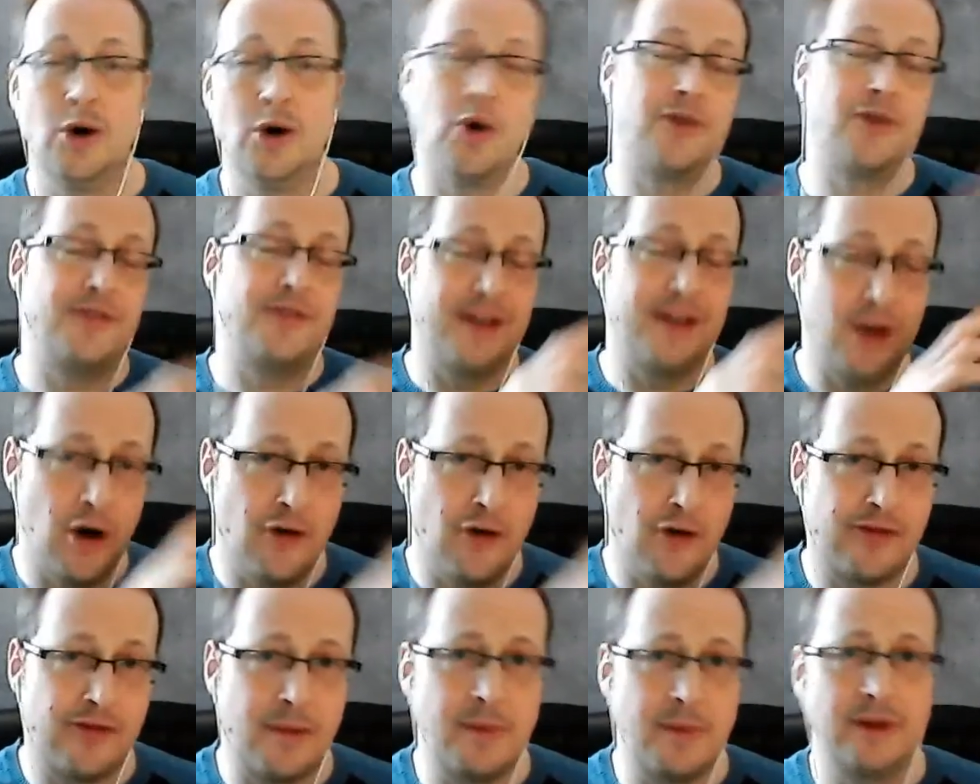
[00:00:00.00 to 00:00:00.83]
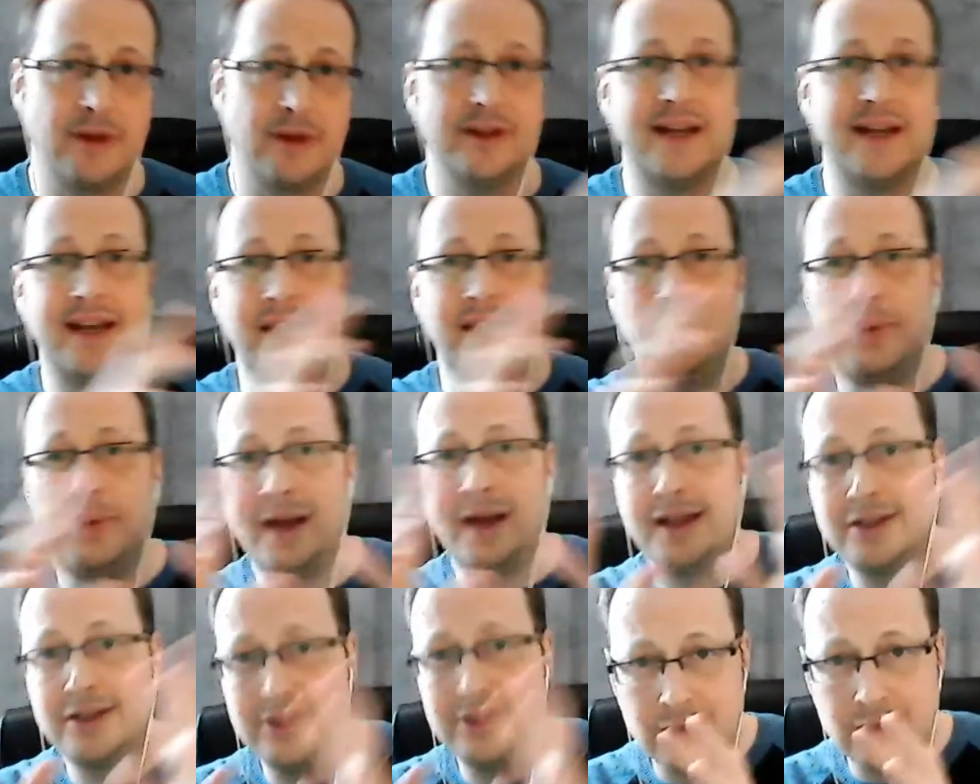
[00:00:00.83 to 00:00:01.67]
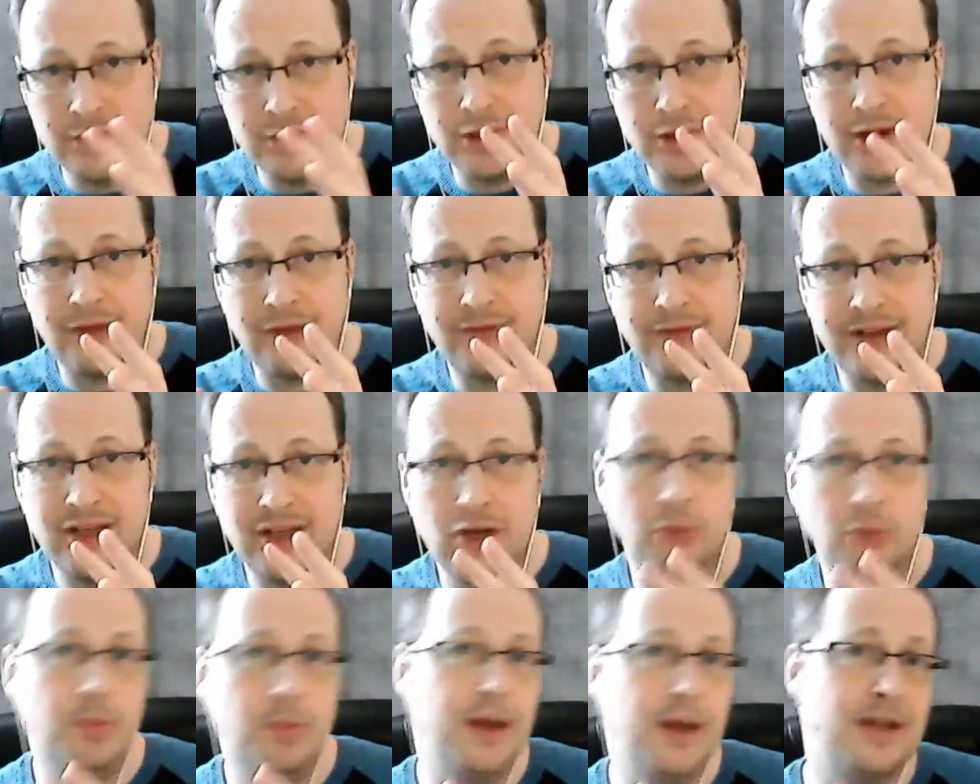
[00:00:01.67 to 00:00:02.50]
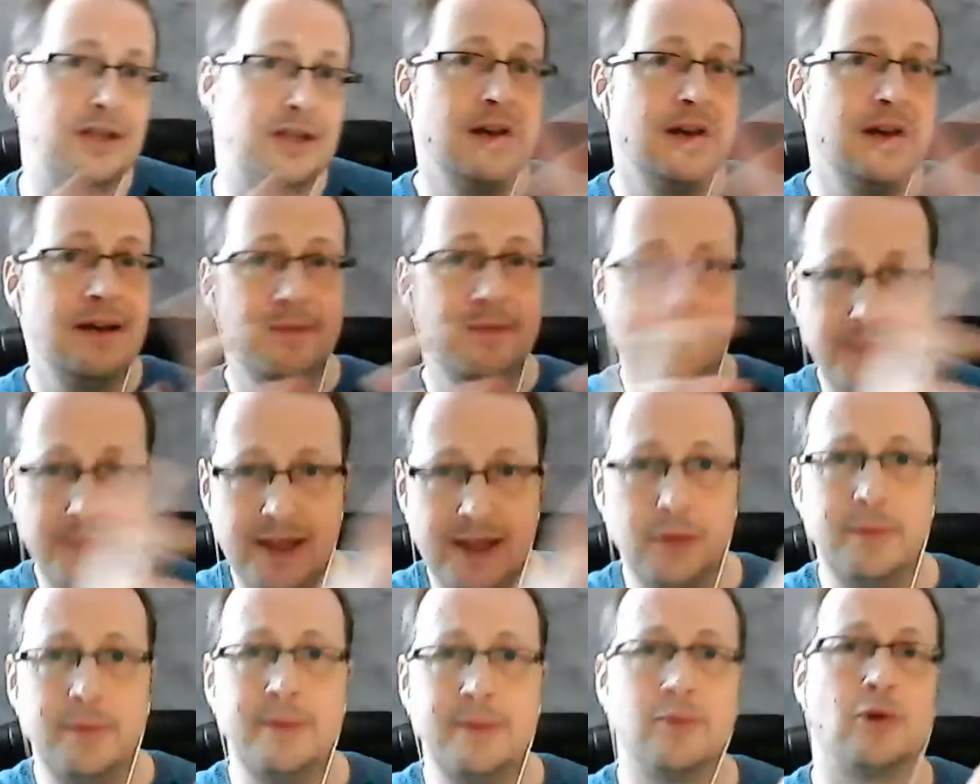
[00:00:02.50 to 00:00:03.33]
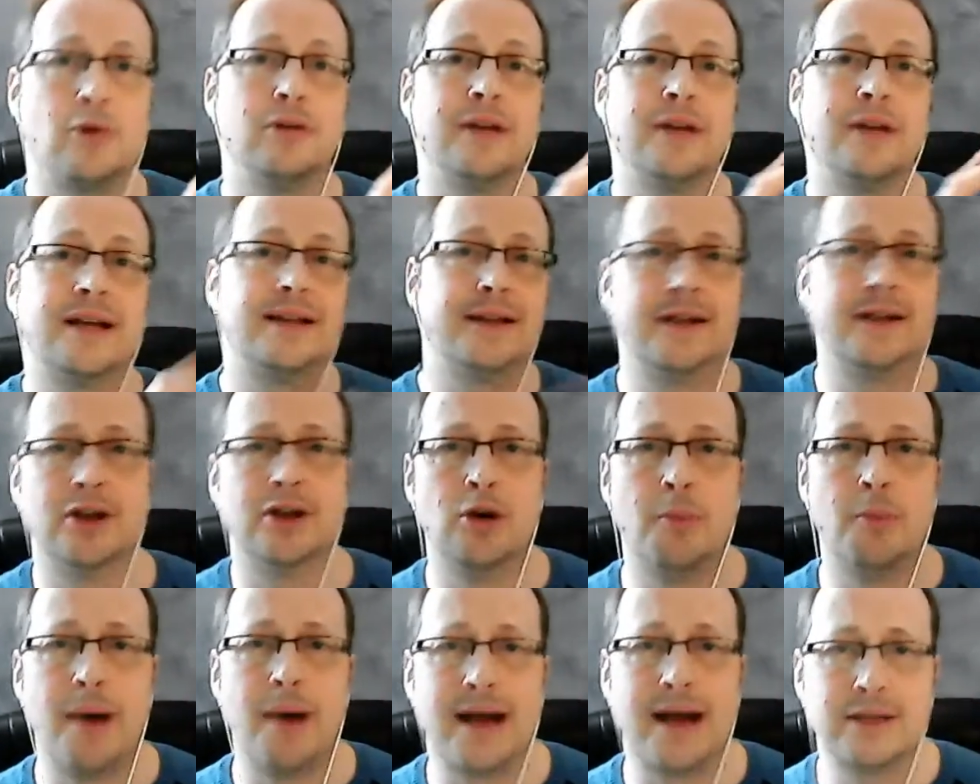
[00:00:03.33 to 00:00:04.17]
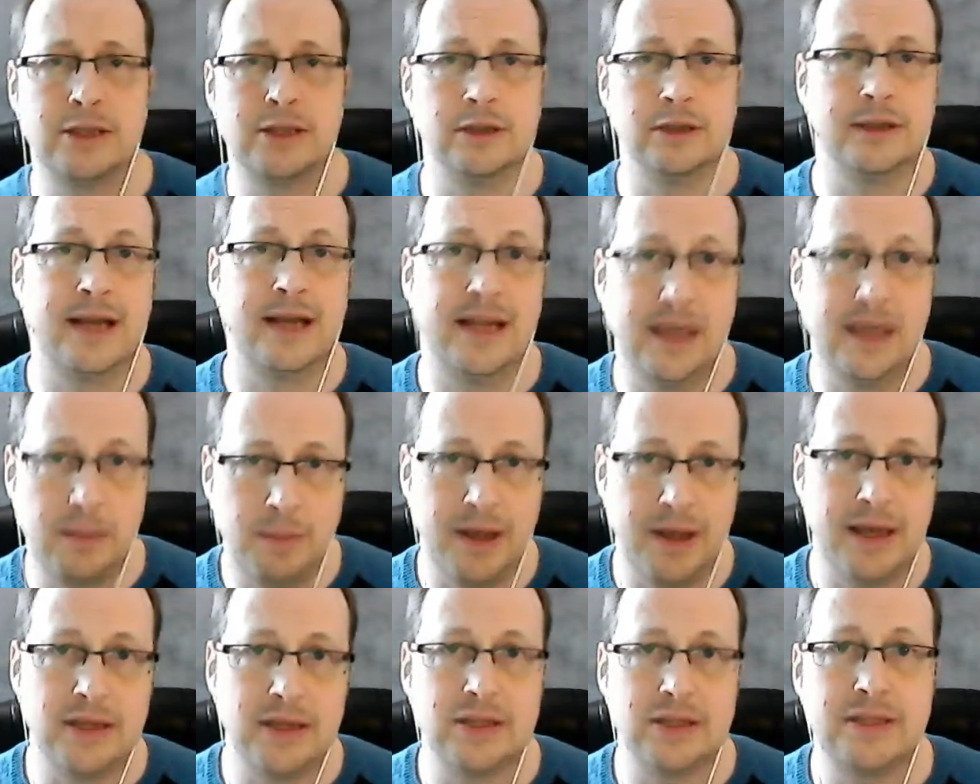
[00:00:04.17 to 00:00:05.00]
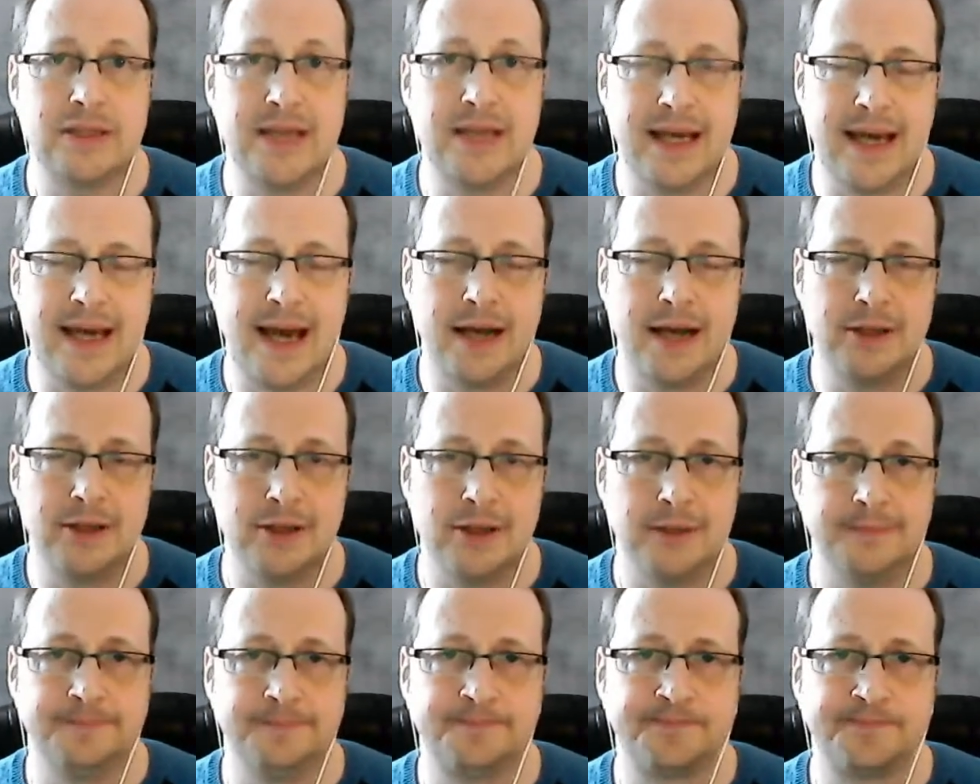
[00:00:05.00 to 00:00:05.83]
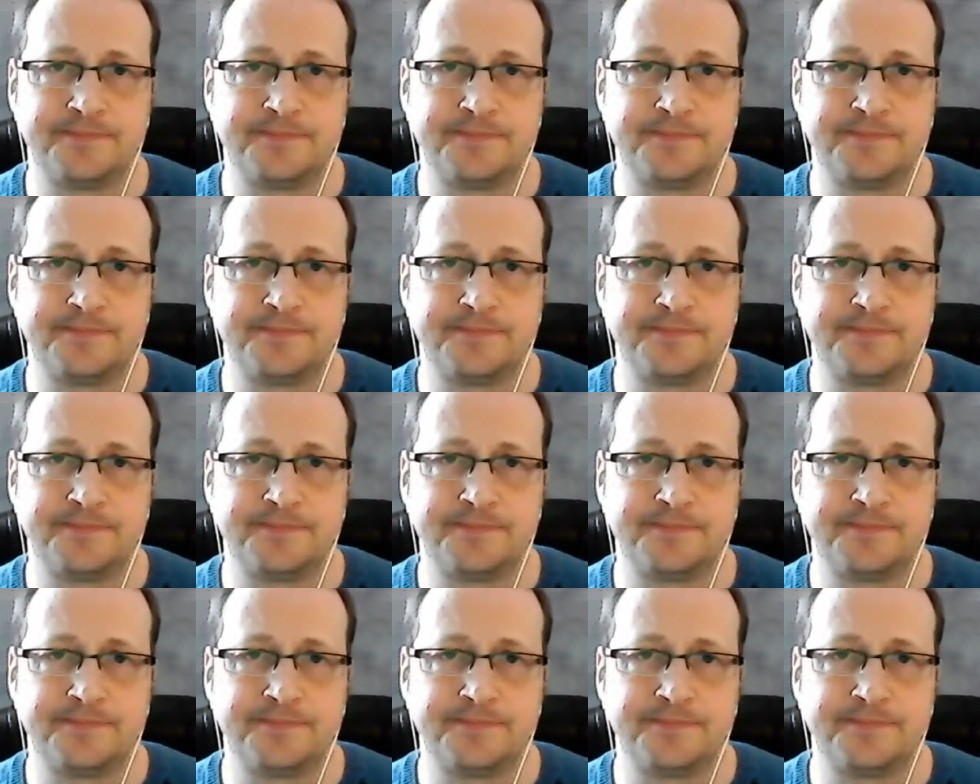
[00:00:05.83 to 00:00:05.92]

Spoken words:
Or if they go from your landing page to your FAQ page, they'll be more likely to go back to your landing page and take action.